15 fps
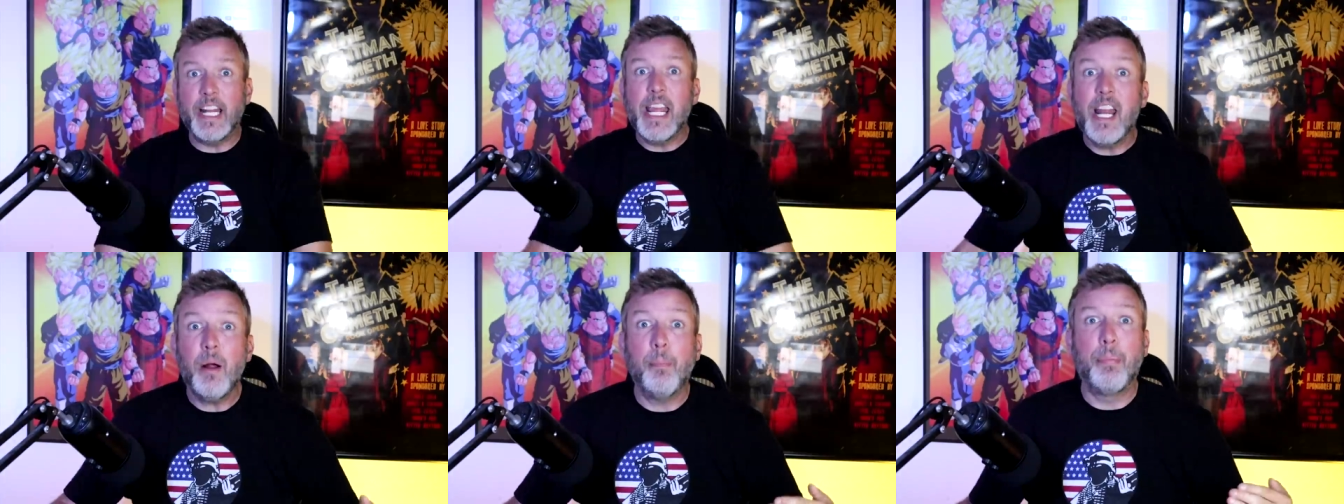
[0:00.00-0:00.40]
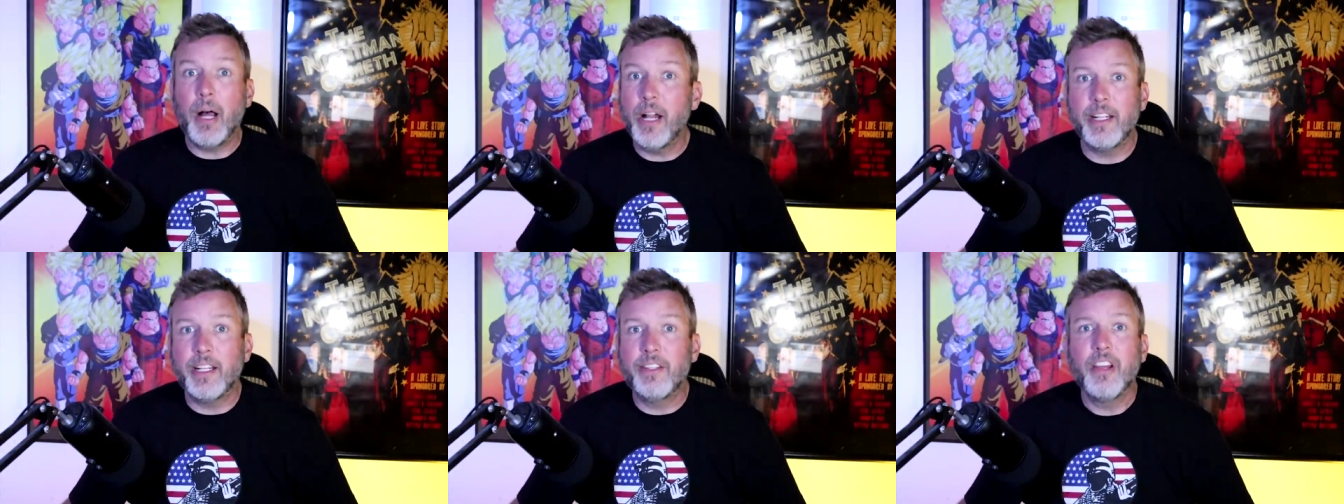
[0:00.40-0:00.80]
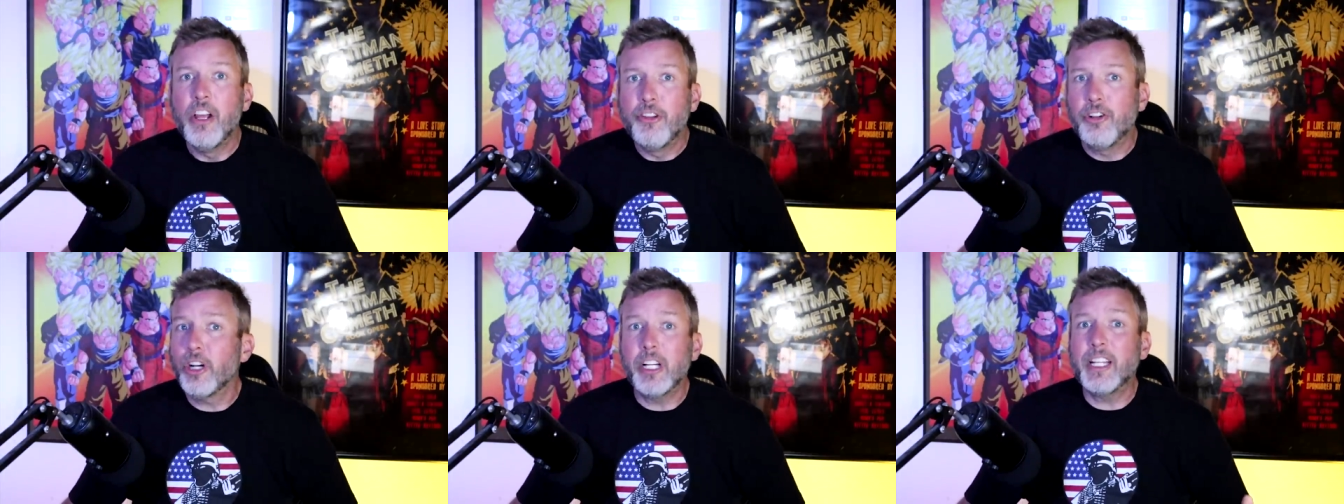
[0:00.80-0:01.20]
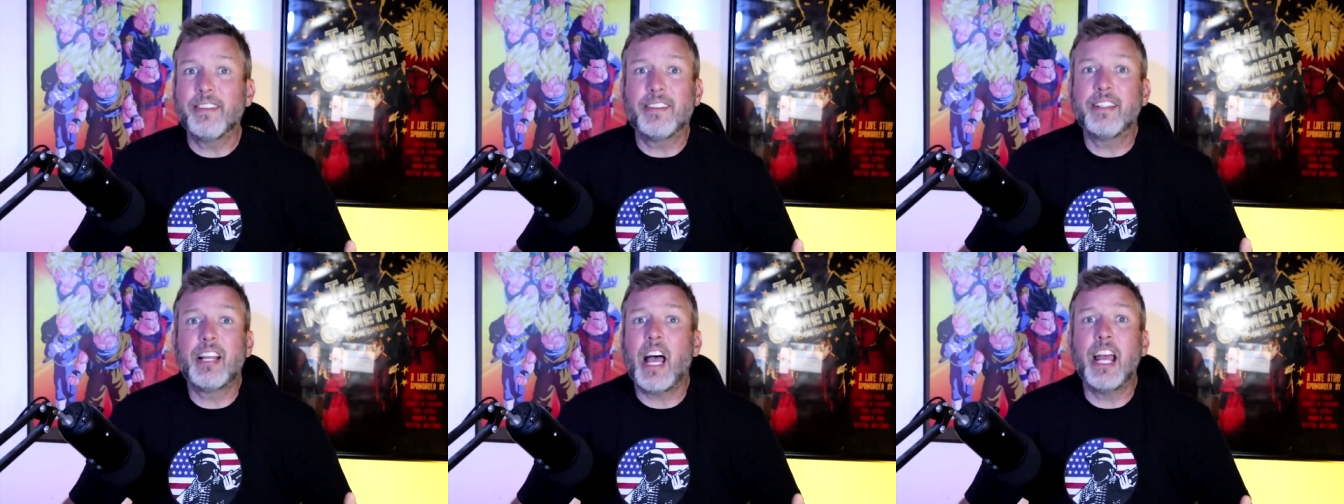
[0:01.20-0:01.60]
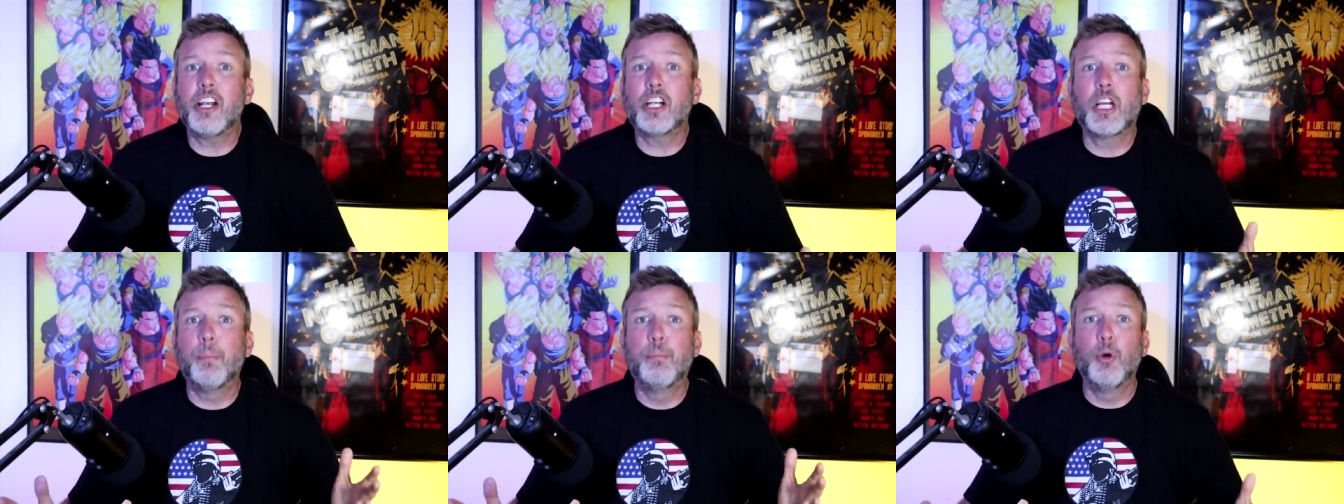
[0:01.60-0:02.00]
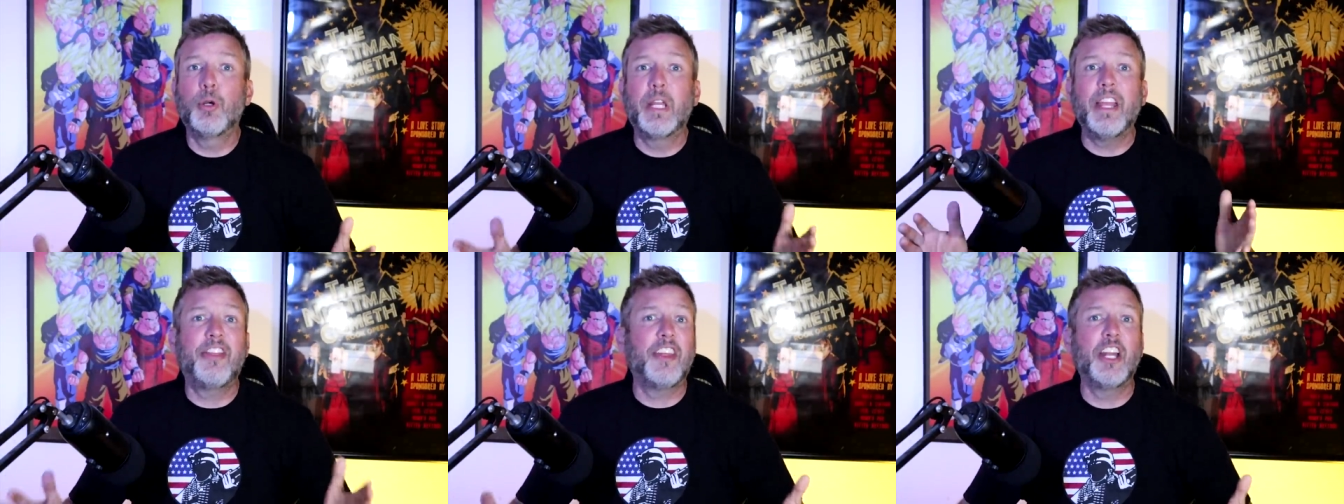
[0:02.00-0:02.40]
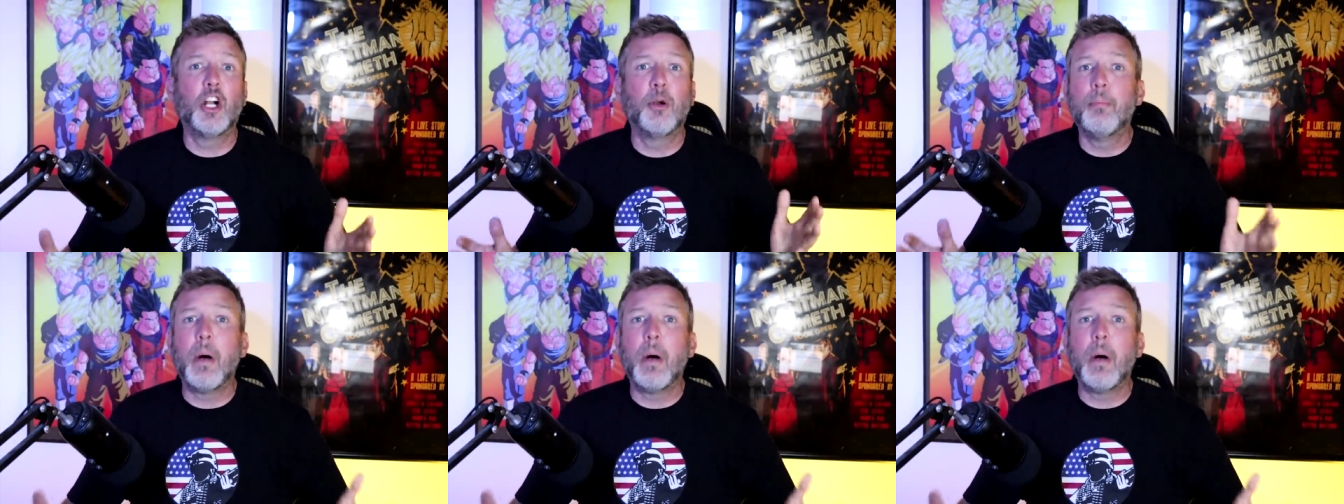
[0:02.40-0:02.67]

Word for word: in abundance during this entire Kabuki theater